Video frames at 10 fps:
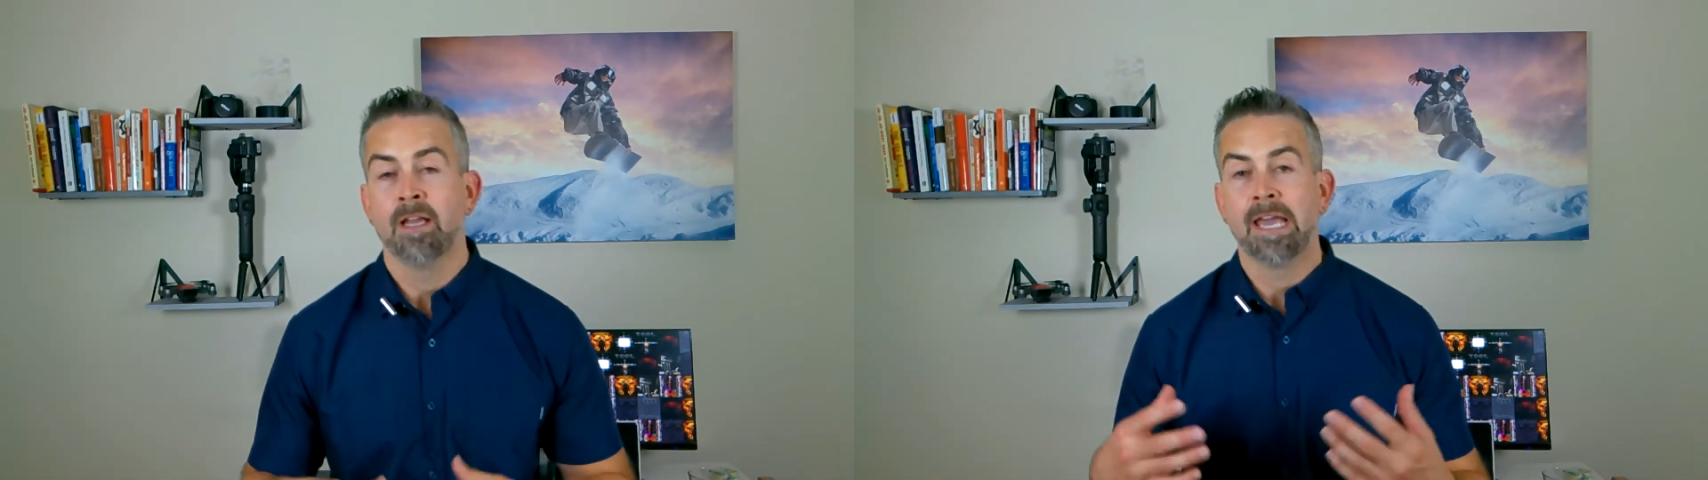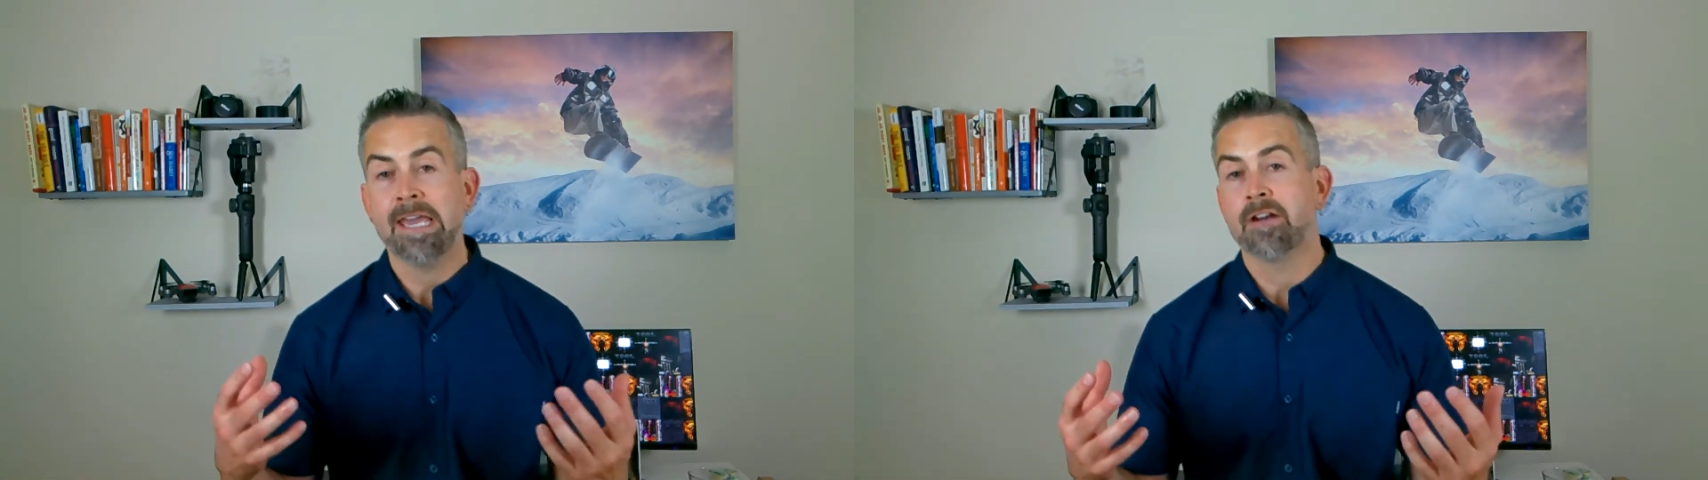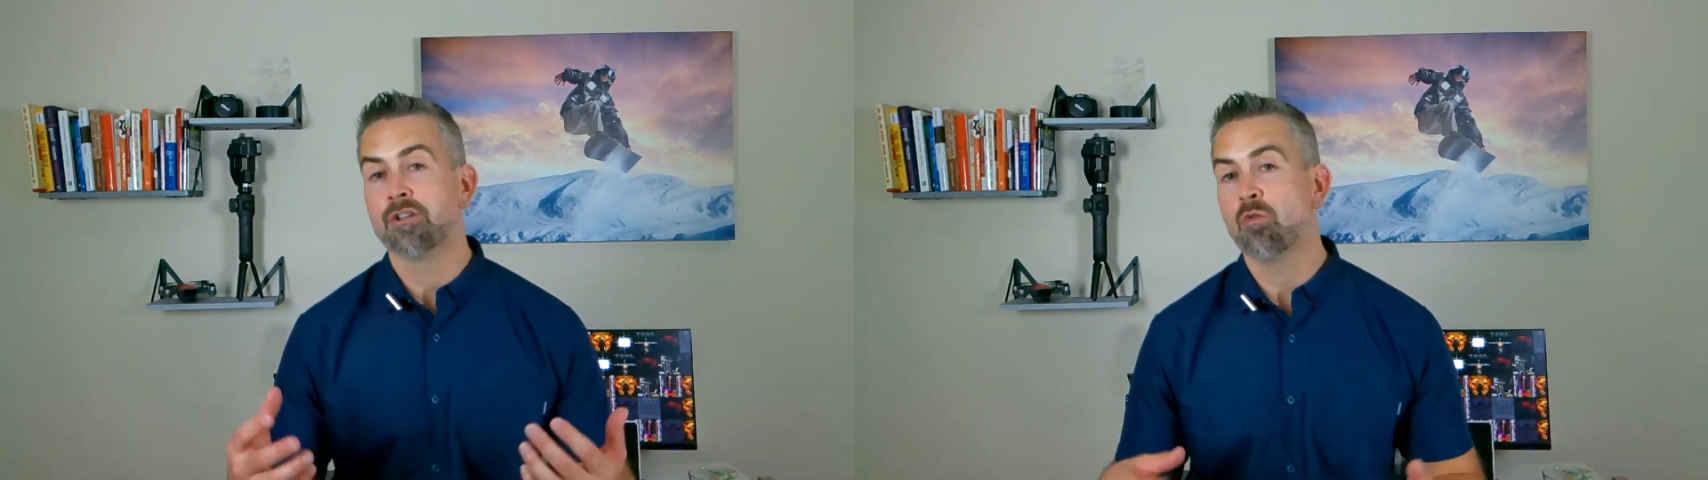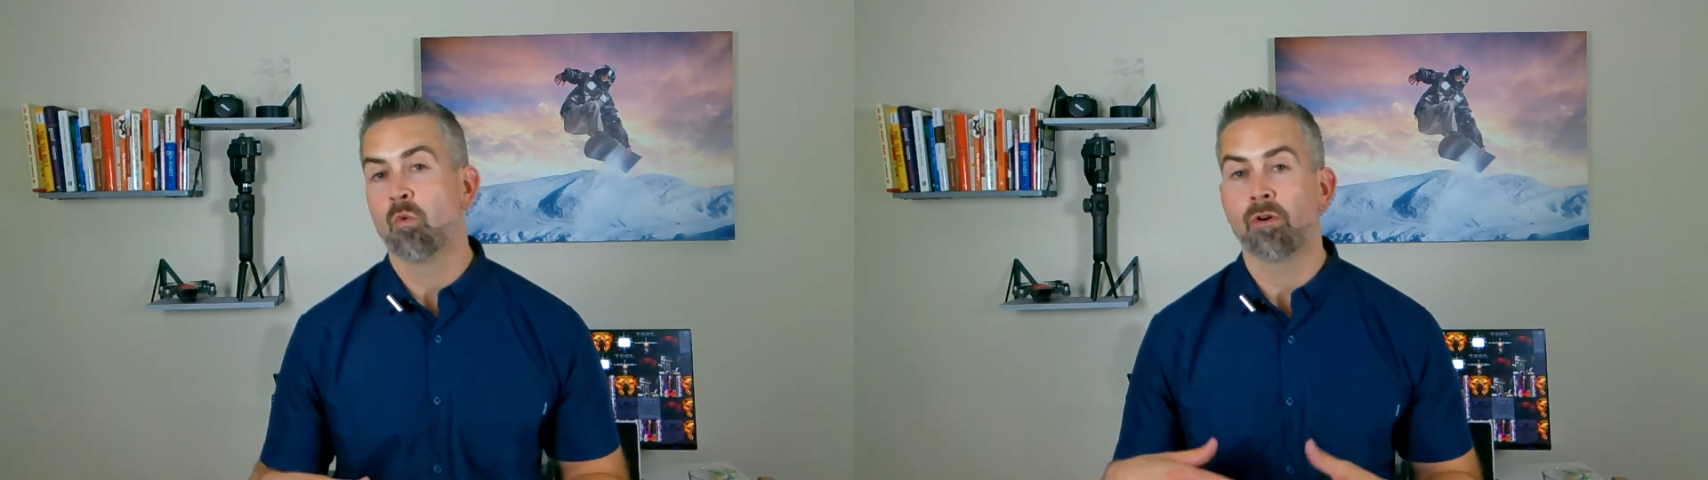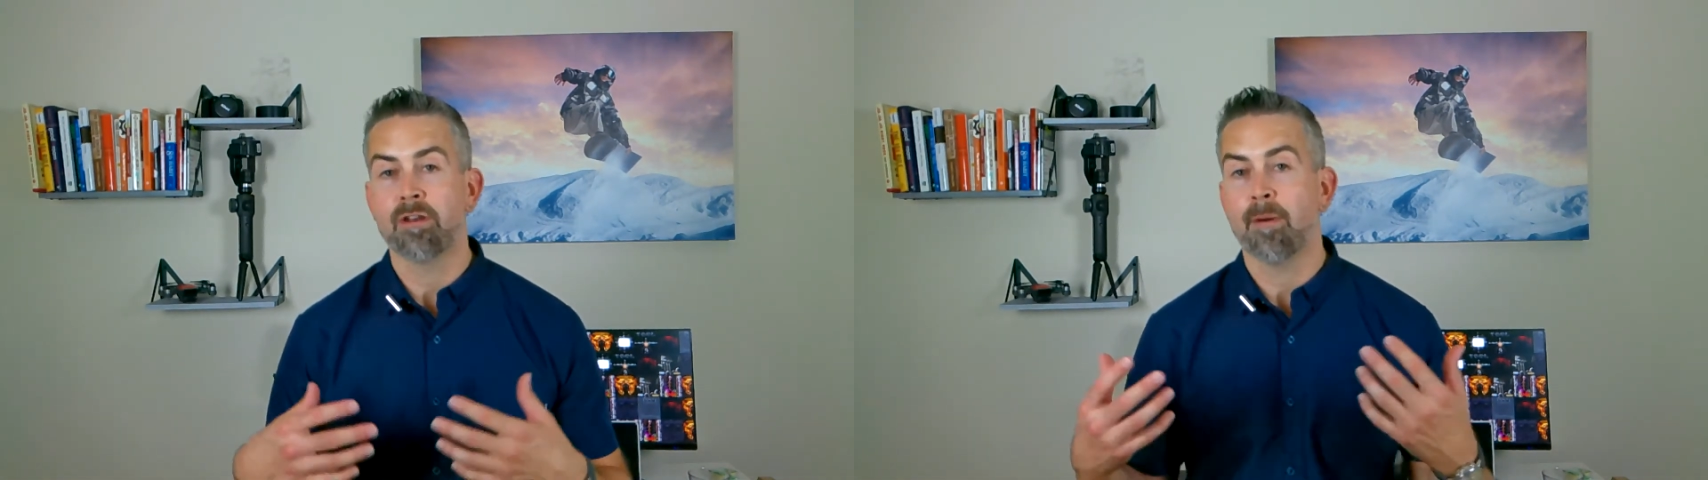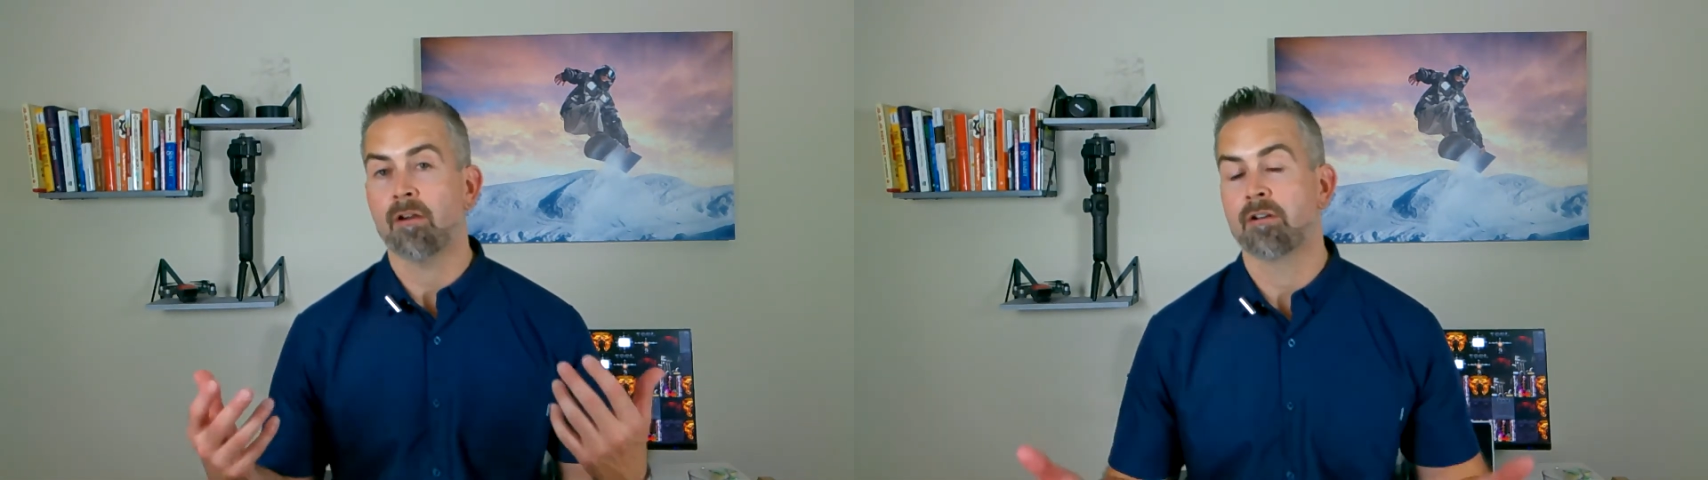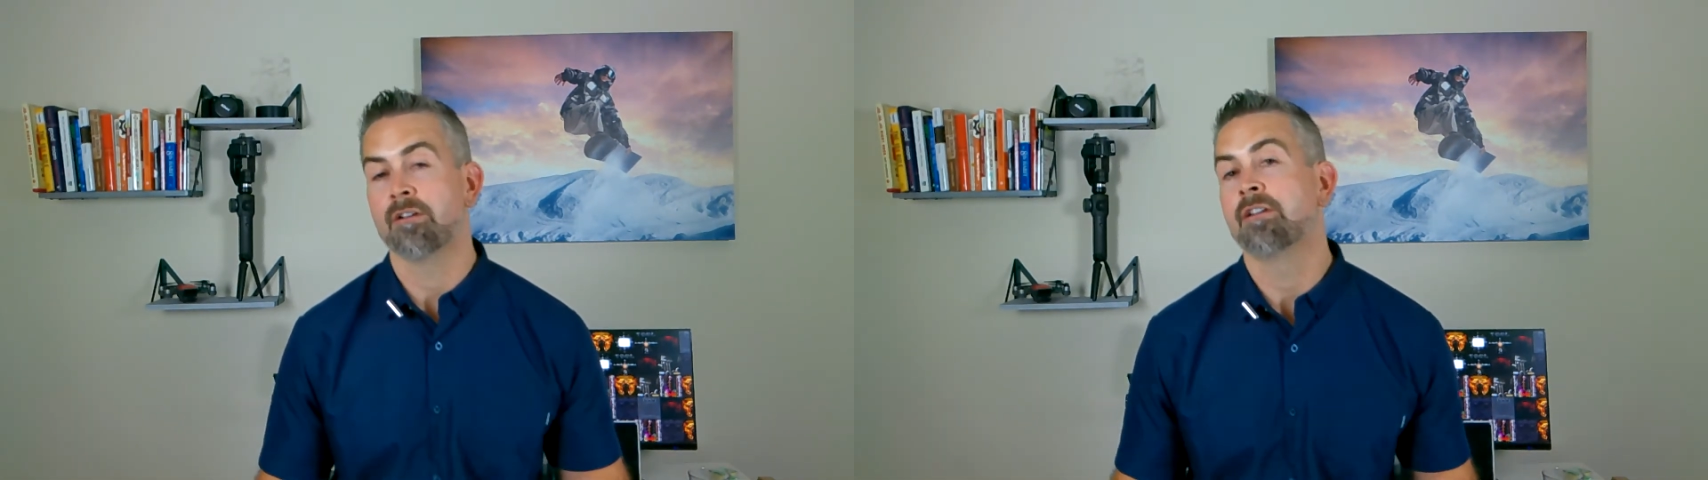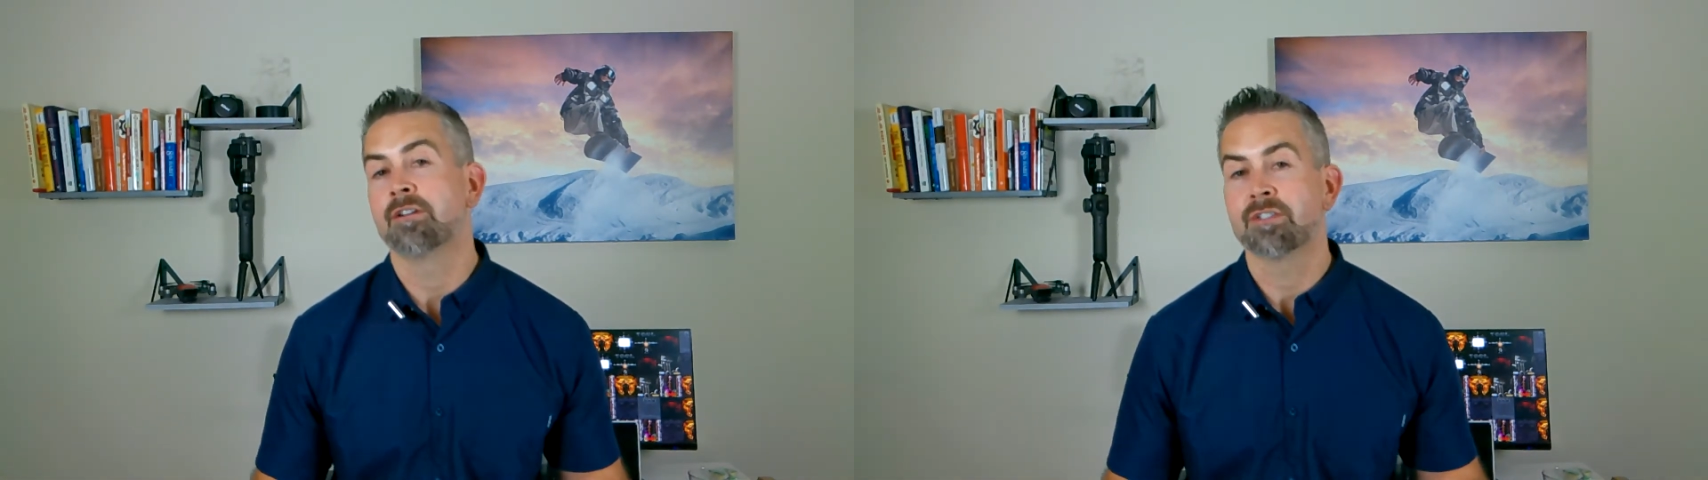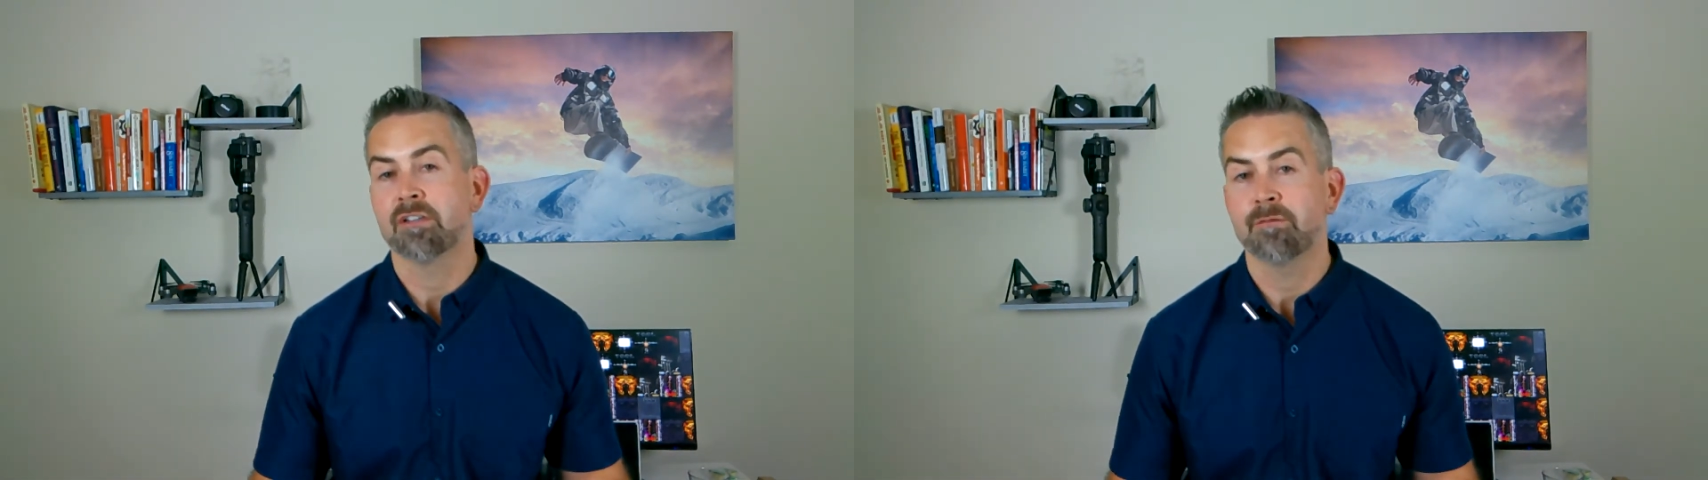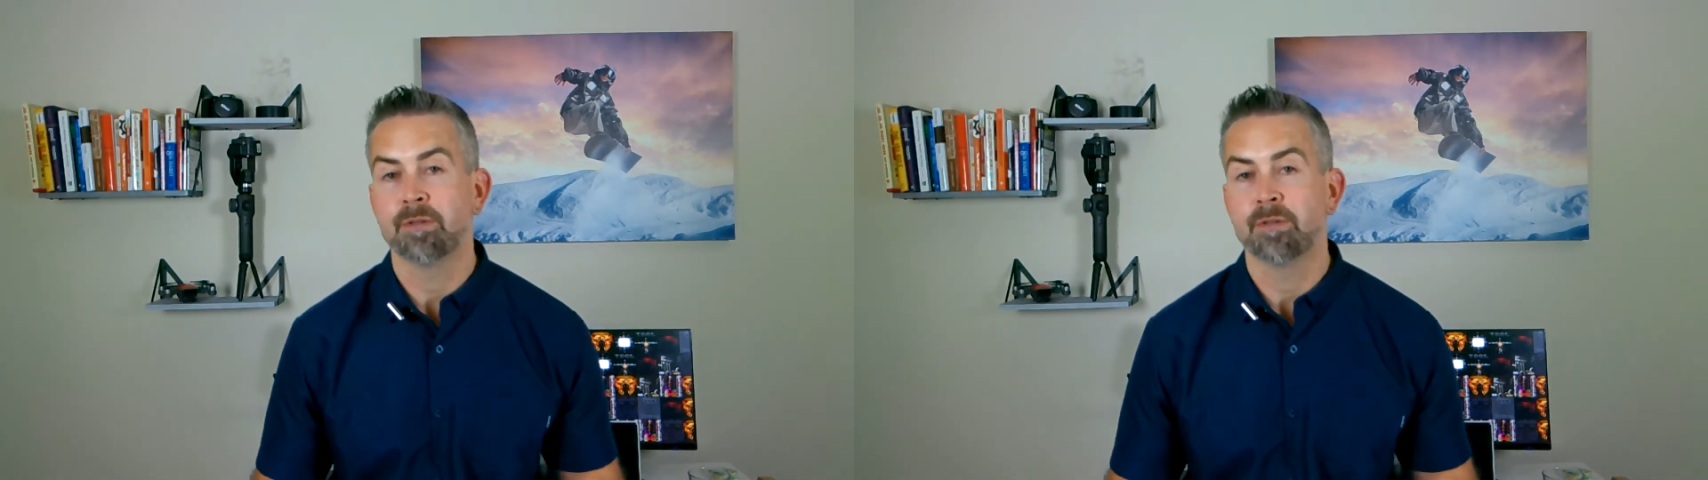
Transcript: Hey, are you worried about hurting yourself